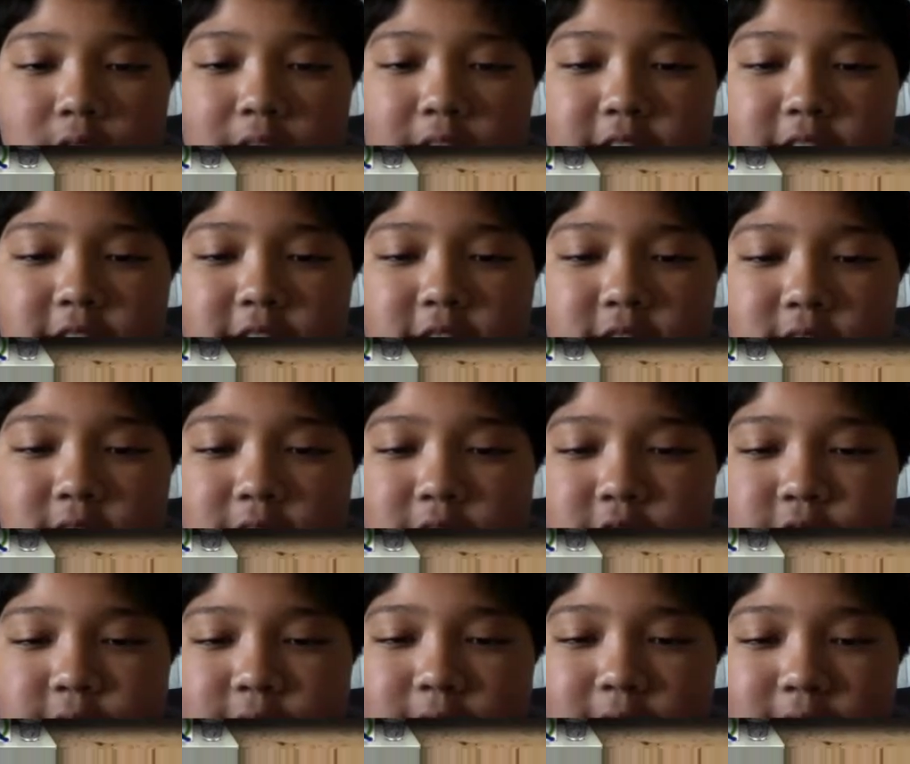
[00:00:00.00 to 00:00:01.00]
I just
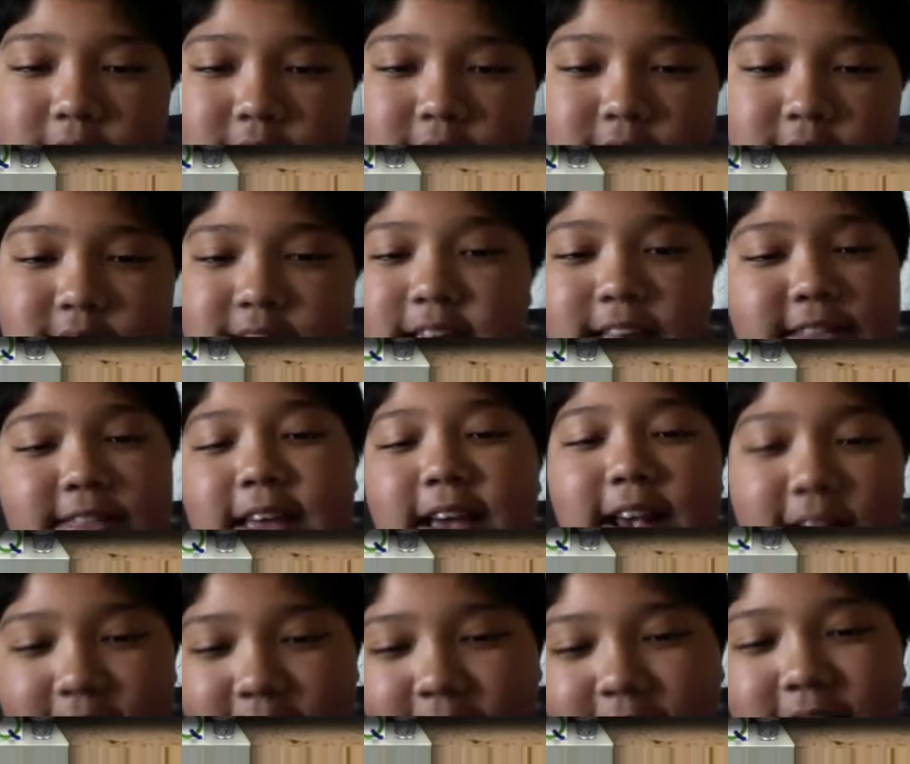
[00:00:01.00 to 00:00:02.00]
click rock. See
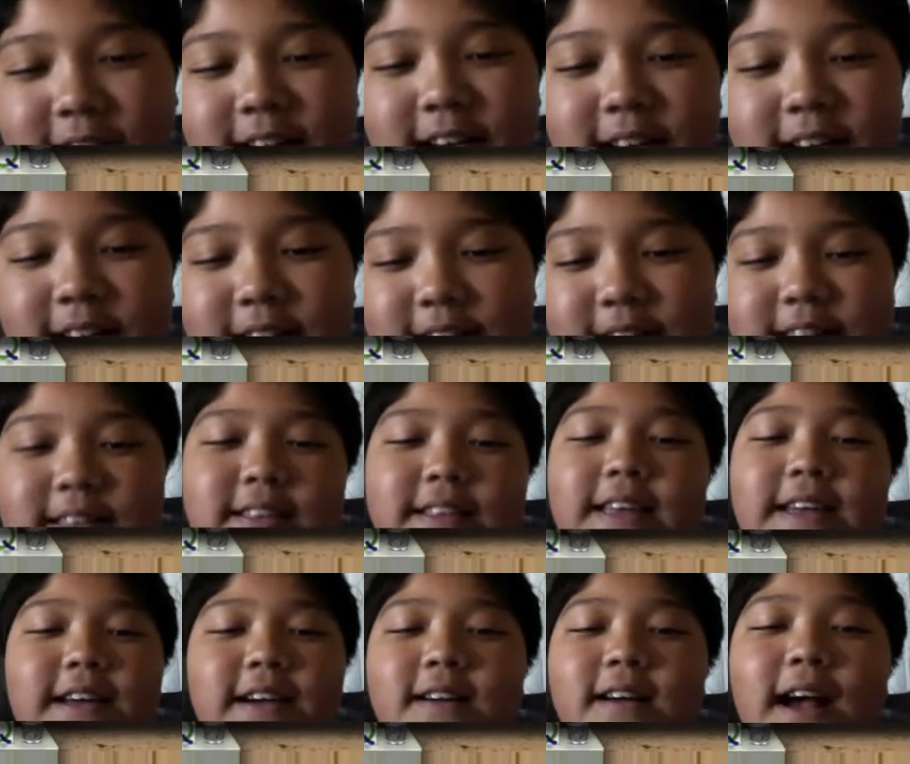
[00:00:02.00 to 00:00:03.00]
there.
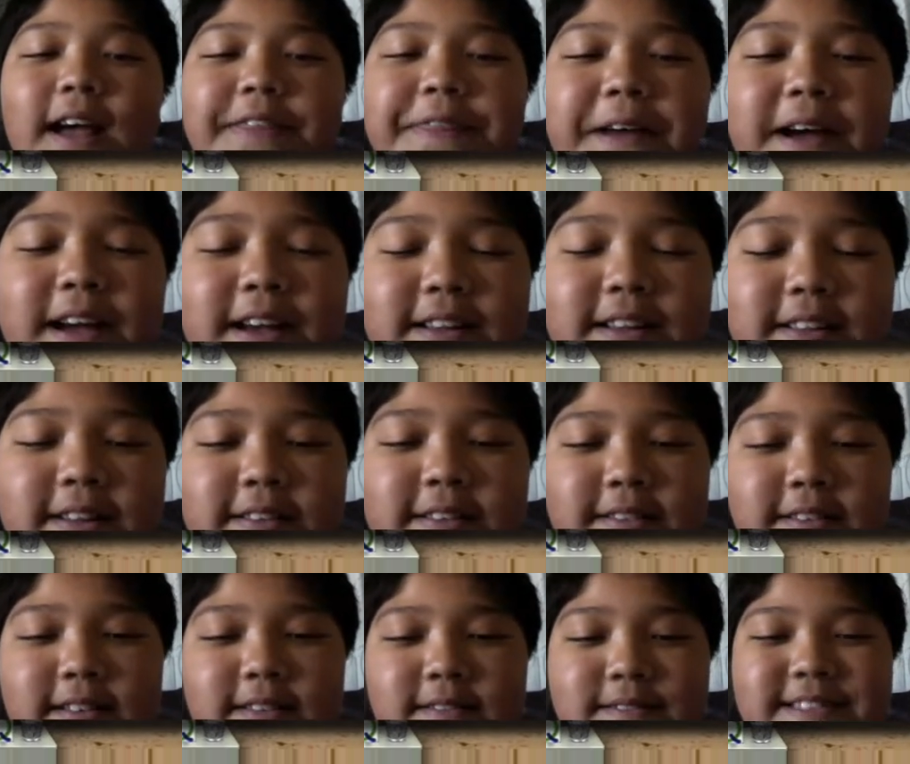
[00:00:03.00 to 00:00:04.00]
Oh, I thought no,
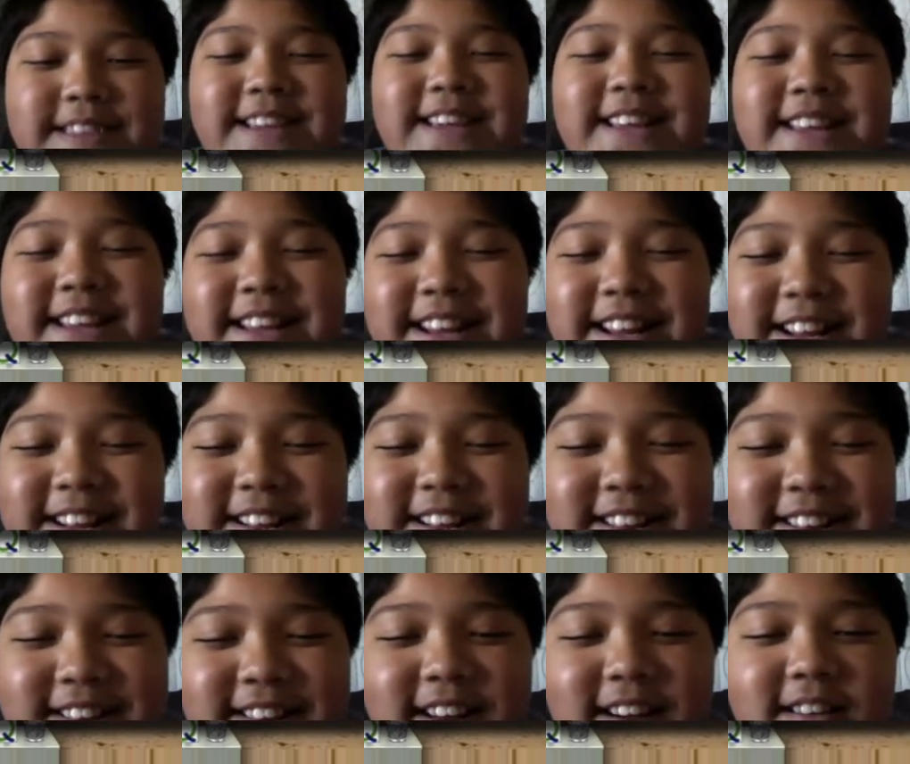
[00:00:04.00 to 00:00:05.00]
I was it.
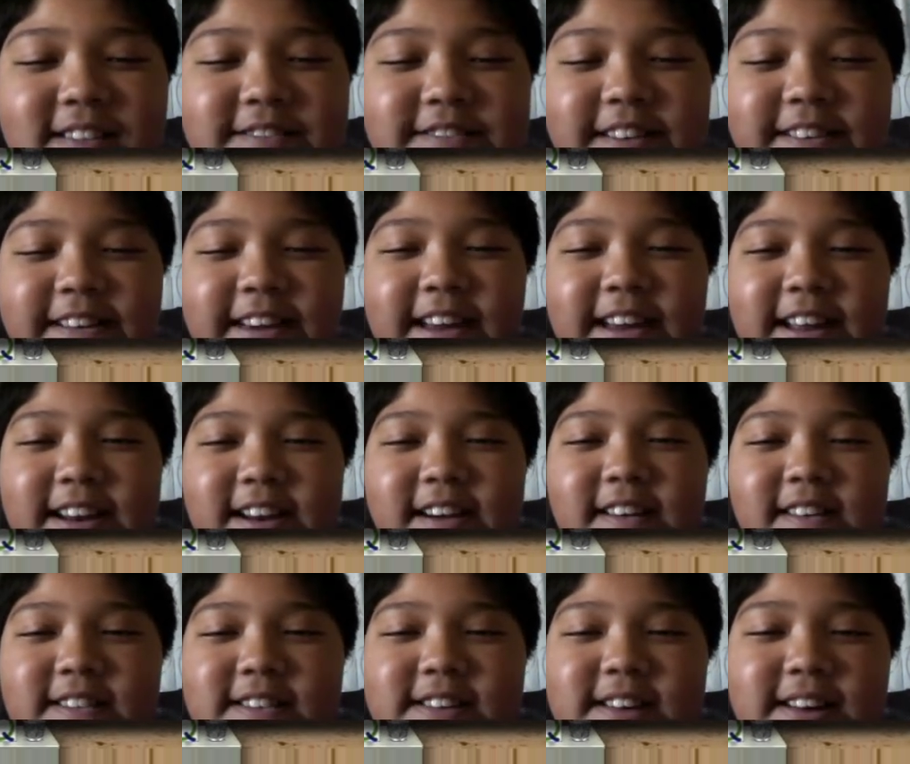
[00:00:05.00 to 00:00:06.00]
Upside down.
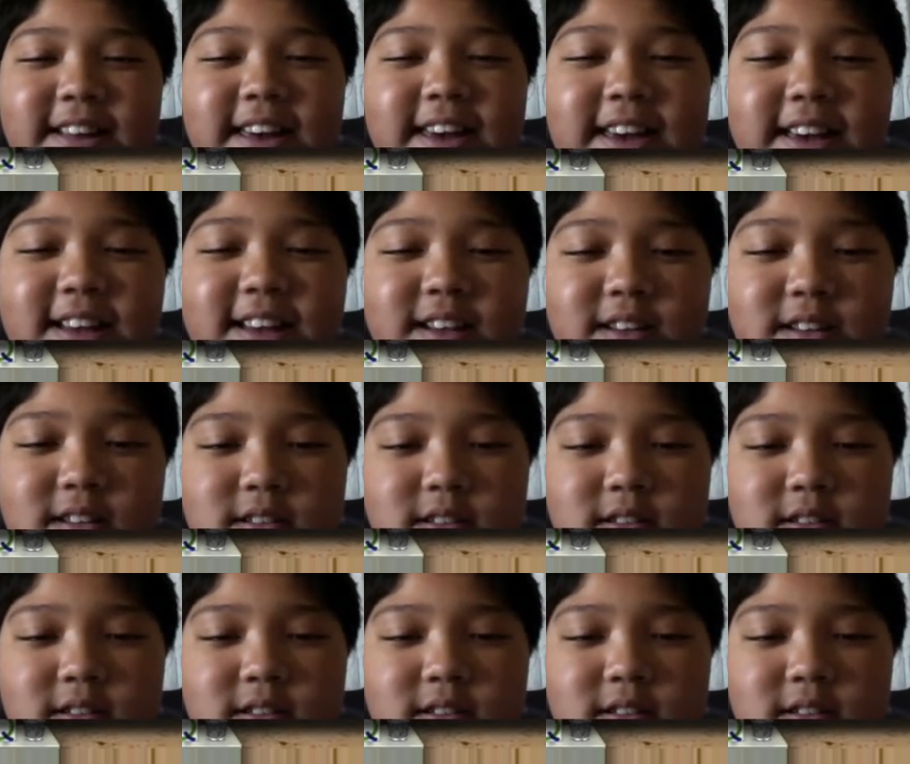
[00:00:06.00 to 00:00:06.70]
No, down.